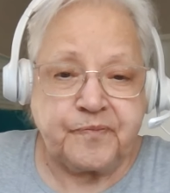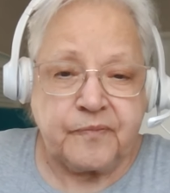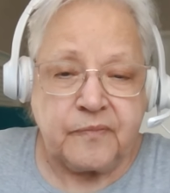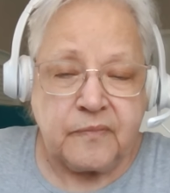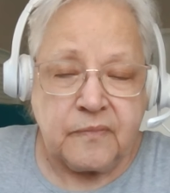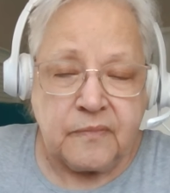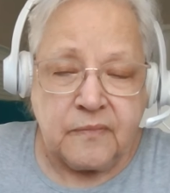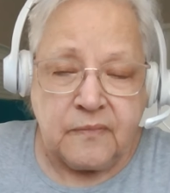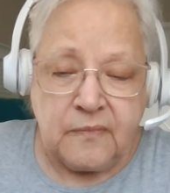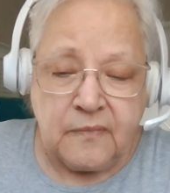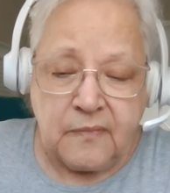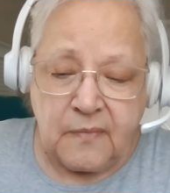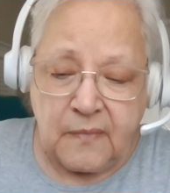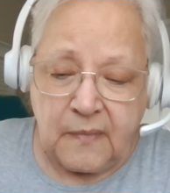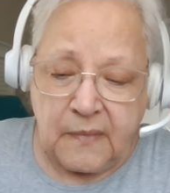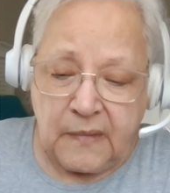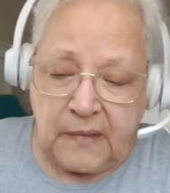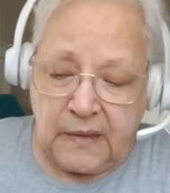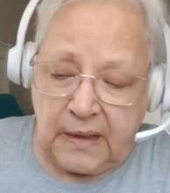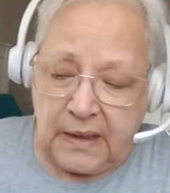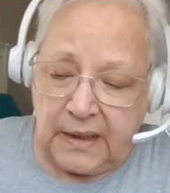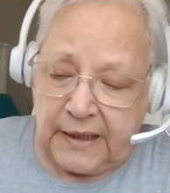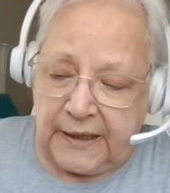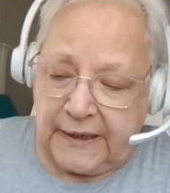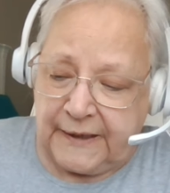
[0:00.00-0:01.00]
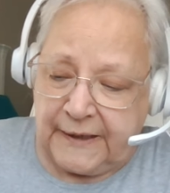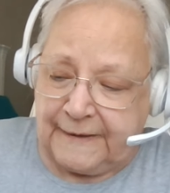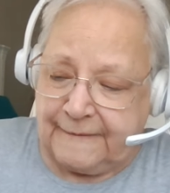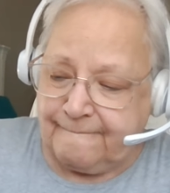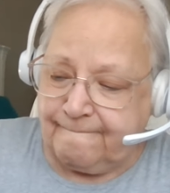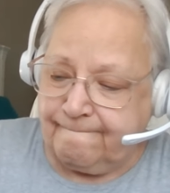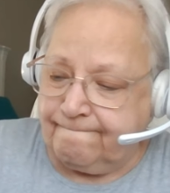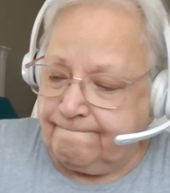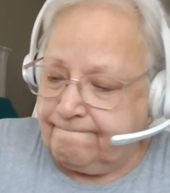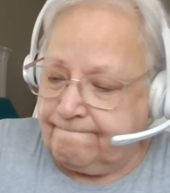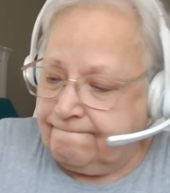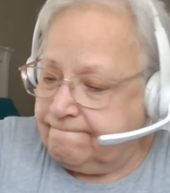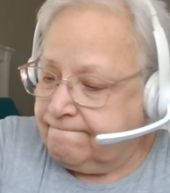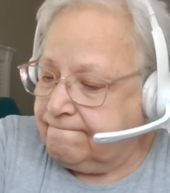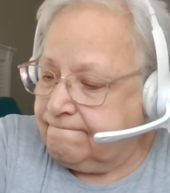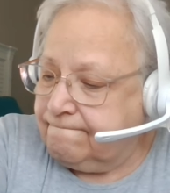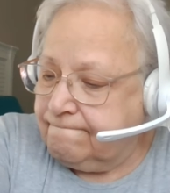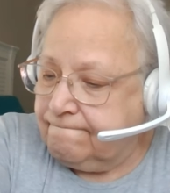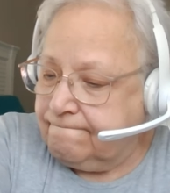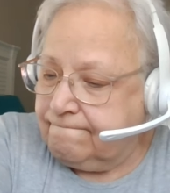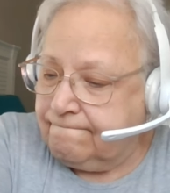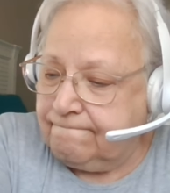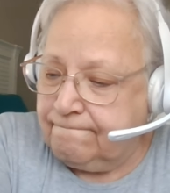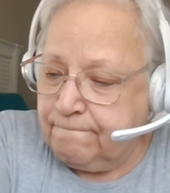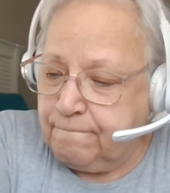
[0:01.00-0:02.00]

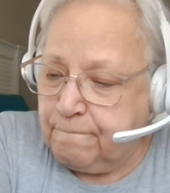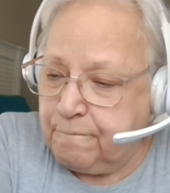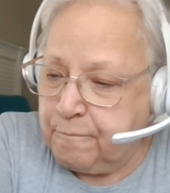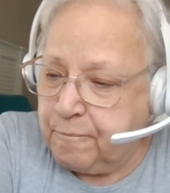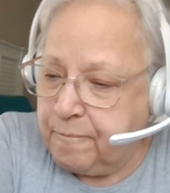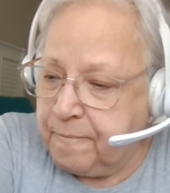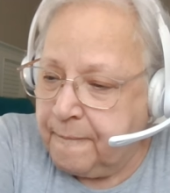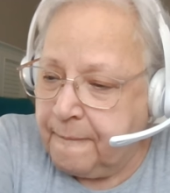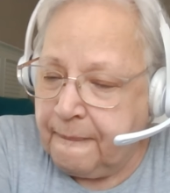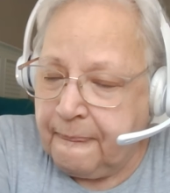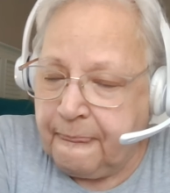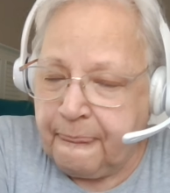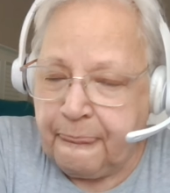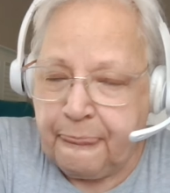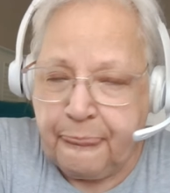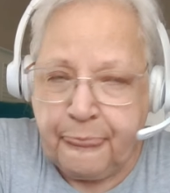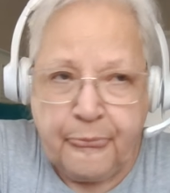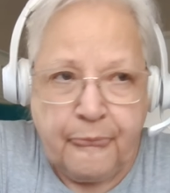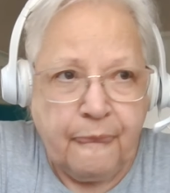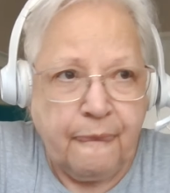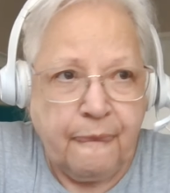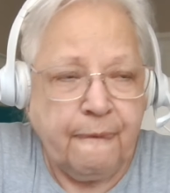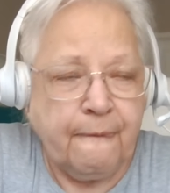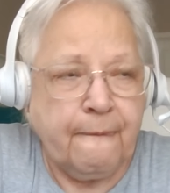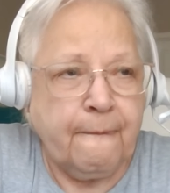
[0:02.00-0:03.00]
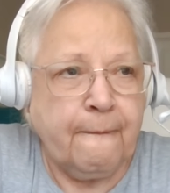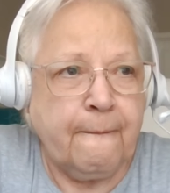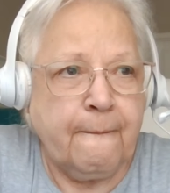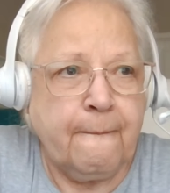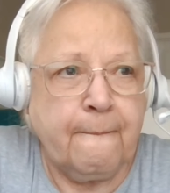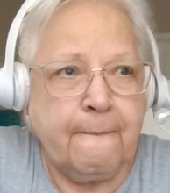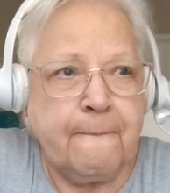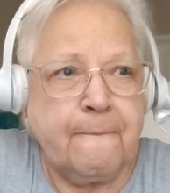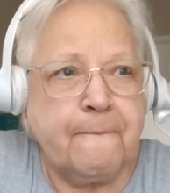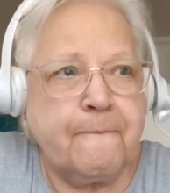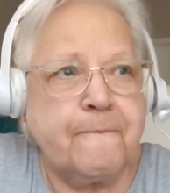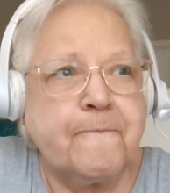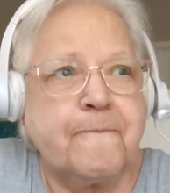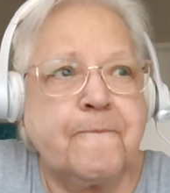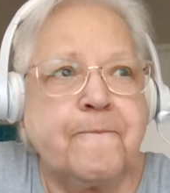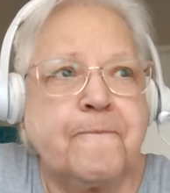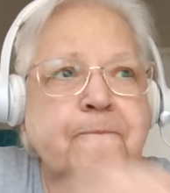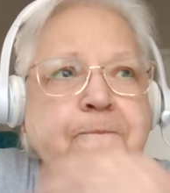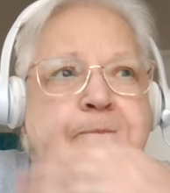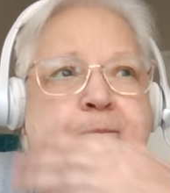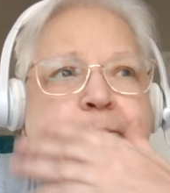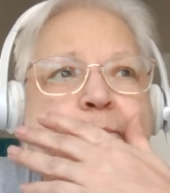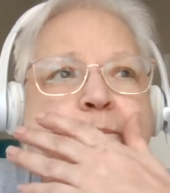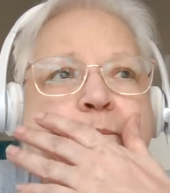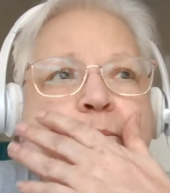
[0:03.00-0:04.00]

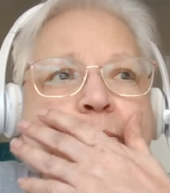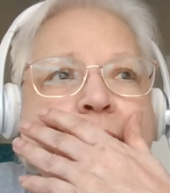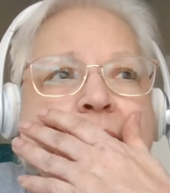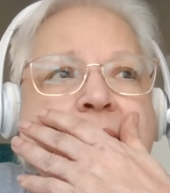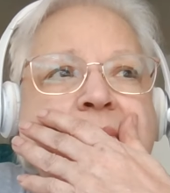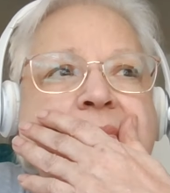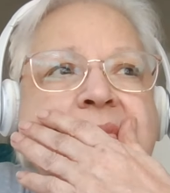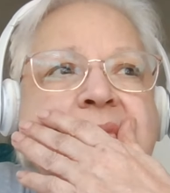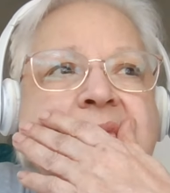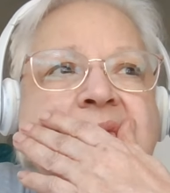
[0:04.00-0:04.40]
(no one is talking)